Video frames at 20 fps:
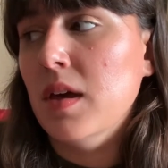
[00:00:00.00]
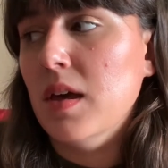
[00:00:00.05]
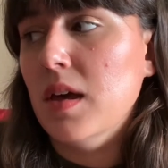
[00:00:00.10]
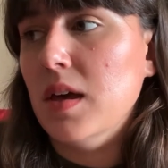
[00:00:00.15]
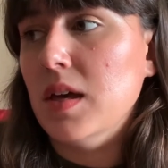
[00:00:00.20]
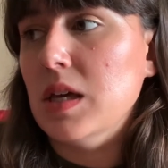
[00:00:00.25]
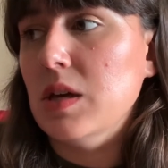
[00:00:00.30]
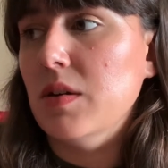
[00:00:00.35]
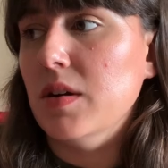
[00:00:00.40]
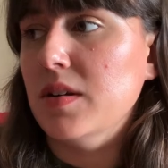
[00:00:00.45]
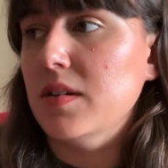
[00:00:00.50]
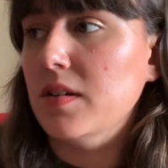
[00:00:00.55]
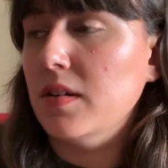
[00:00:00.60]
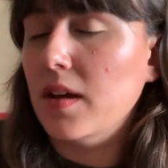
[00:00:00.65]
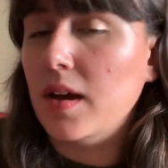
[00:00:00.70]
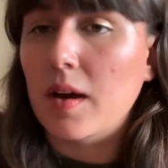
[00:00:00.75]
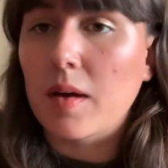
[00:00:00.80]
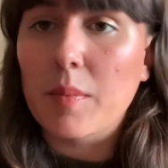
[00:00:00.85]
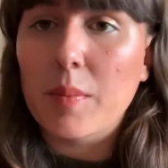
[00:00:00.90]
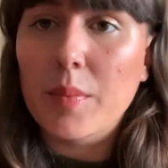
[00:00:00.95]
you get to like
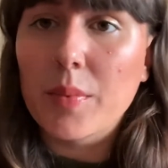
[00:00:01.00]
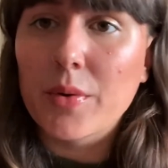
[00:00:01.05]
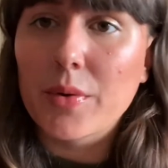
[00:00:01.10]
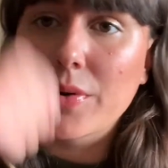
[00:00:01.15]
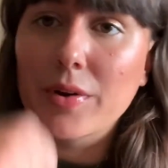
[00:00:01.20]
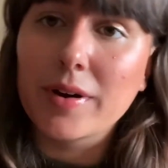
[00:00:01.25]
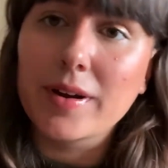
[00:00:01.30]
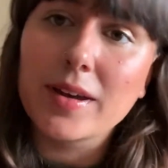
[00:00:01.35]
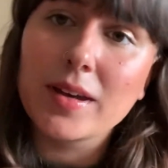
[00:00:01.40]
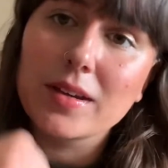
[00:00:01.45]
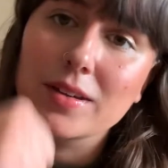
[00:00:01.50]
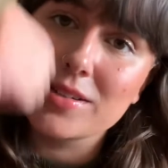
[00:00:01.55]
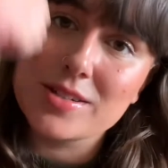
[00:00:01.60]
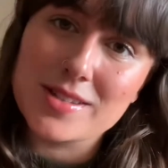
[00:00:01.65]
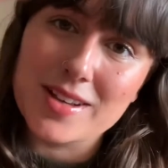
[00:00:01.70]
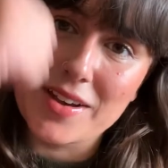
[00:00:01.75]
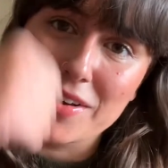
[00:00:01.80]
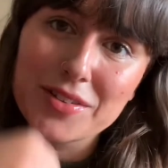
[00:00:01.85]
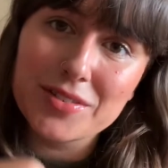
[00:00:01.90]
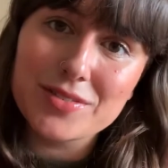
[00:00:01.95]
pour it
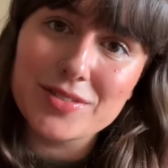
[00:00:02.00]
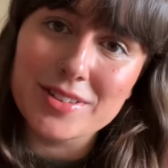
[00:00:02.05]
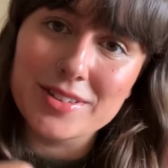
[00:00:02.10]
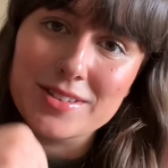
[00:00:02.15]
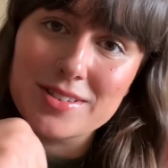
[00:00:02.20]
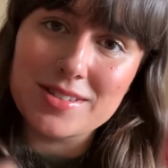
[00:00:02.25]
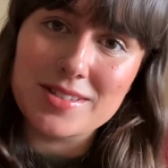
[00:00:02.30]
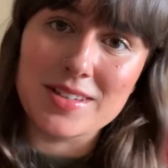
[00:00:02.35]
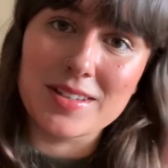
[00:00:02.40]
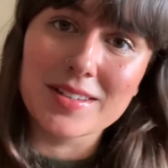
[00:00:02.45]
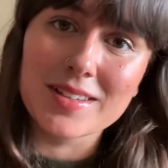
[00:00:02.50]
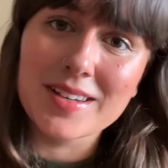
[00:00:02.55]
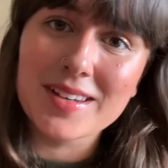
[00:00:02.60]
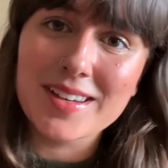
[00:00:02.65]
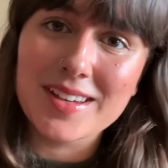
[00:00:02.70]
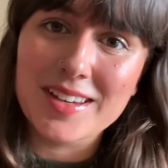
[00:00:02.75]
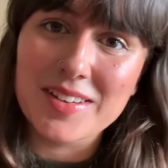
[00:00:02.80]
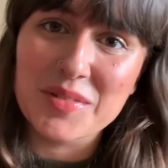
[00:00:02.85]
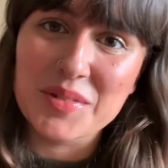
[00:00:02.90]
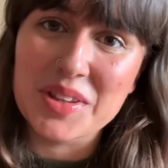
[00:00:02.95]
yourself and seal it
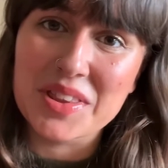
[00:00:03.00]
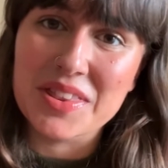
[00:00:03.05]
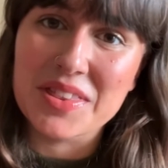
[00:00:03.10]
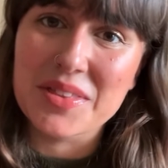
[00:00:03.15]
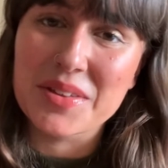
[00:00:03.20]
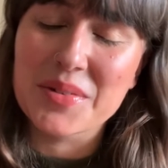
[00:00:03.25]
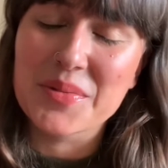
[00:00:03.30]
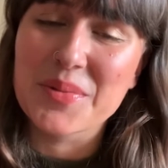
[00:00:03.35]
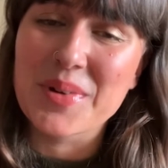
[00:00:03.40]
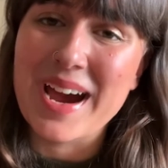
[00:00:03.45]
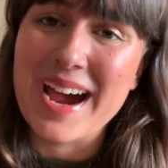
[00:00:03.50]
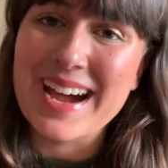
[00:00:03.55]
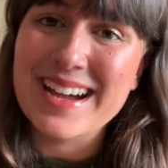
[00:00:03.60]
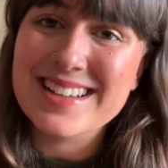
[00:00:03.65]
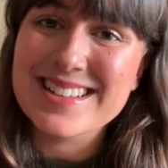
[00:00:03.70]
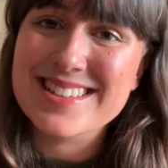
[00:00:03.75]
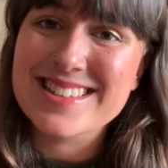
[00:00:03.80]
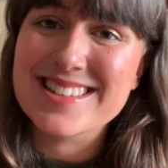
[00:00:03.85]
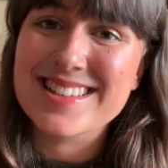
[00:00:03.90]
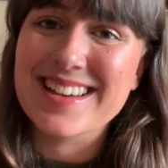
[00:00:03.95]
with
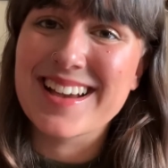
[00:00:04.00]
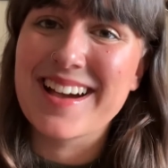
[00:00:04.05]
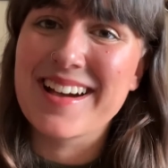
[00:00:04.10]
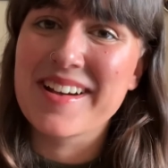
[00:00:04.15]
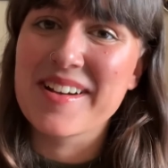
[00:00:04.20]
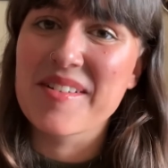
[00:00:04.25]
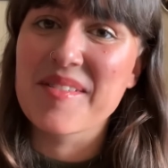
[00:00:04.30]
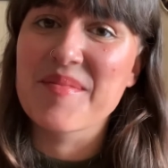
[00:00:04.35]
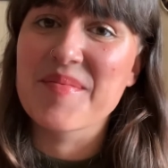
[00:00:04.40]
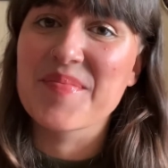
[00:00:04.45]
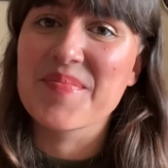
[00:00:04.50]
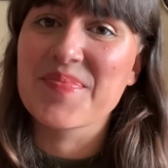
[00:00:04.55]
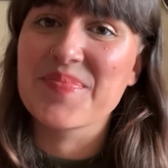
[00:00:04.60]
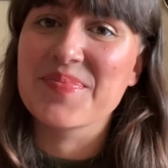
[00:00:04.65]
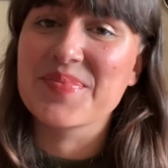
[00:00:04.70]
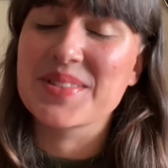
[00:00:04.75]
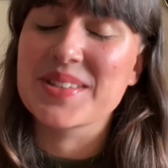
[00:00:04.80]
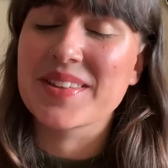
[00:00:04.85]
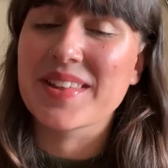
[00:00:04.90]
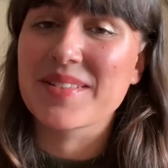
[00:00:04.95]
wax.
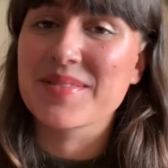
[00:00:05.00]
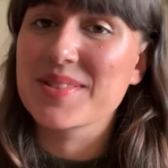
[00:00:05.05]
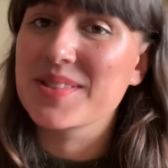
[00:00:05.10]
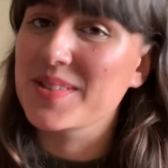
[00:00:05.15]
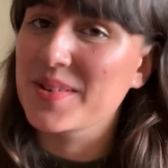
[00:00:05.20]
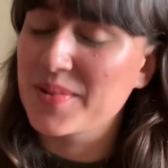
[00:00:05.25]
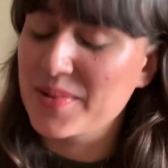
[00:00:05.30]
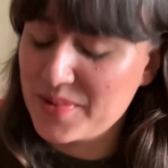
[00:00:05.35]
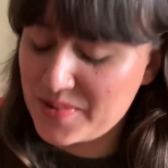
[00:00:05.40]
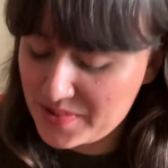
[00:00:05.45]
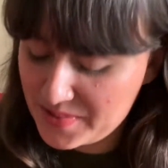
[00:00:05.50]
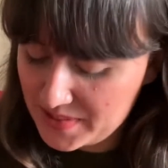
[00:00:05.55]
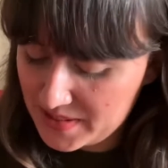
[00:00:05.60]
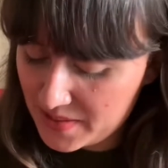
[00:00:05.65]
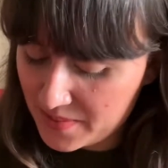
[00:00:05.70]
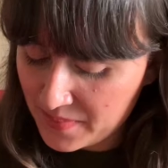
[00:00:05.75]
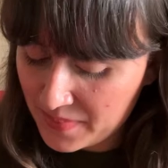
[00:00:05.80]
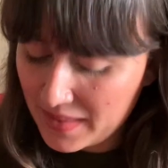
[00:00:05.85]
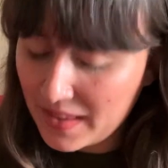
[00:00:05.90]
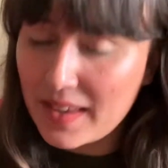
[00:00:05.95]
So that was so cool. So
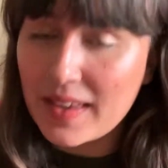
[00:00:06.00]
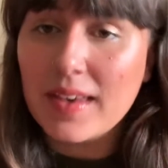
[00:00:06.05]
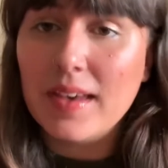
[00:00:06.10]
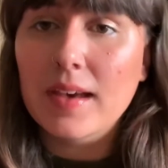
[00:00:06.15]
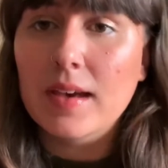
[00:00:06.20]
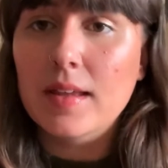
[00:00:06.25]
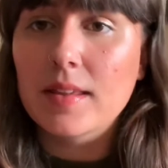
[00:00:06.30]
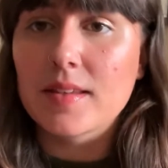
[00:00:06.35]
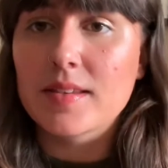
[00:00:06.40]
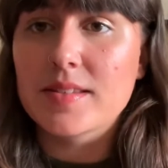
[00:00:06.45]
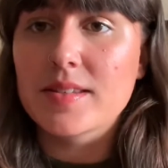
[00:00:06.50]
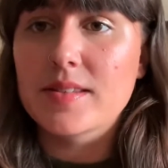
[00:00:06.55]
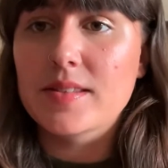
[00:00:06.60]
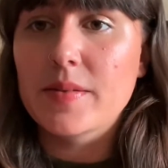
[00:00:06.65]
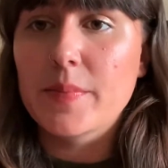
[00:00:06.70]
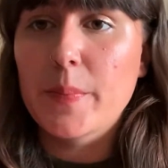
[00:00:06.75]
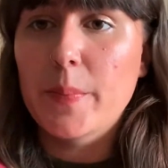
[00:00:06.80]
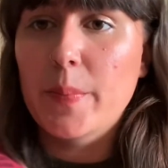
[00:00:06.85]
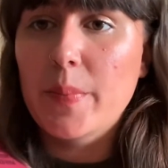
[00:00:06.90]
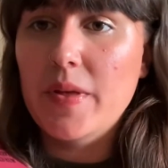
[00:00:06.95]
this is
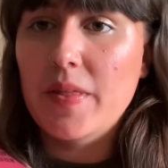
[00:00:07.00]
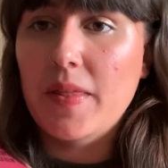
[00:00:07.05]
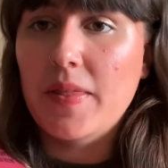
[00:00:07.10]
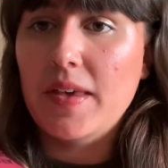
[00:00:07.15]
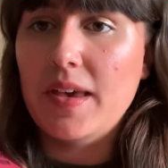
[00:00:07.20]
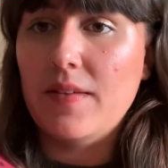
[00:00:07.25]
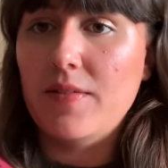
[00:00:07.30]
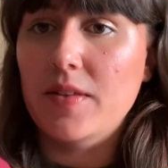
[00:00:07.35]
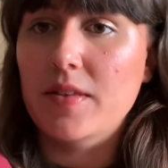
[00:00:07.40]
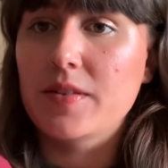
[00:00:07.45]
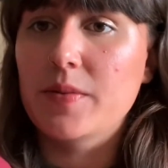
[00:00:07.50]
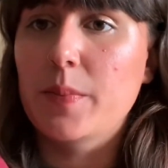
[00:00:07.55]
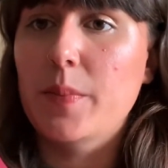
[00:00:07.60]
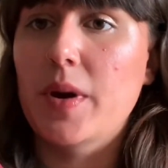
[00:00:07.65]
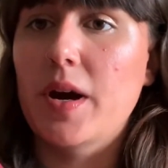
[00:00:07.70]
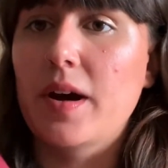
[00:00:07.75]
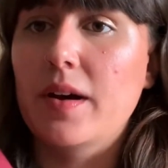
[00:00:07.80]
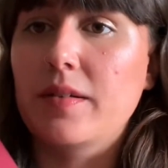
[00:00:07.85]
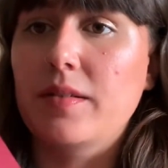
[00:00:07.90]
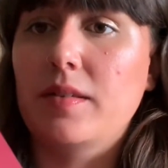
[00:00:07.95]
and then they give you this
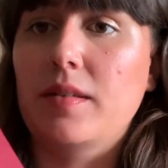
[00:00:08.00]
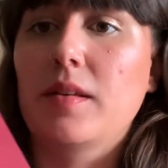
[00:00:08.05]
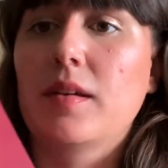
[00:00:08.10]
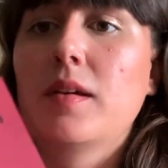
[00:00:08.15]
box